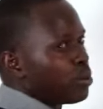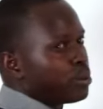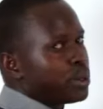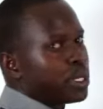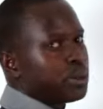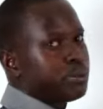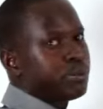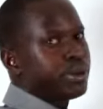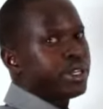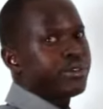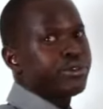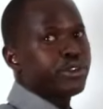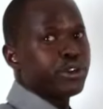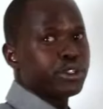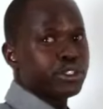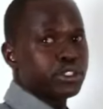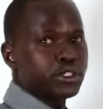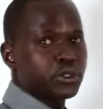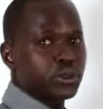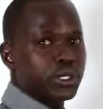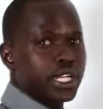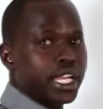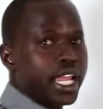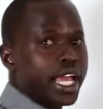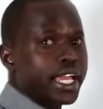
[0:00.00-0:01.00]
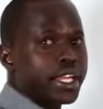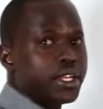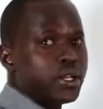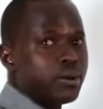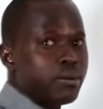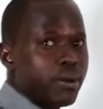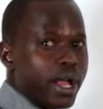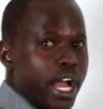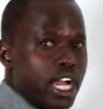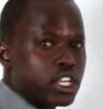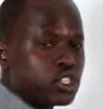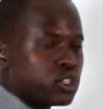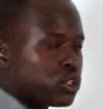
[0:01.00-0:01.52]
from the pivot to the line
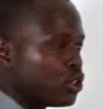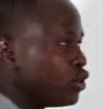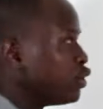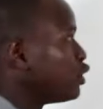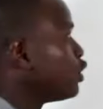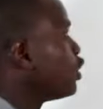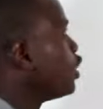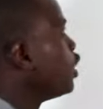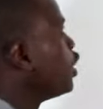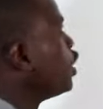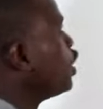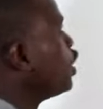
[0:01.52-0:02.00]
of action.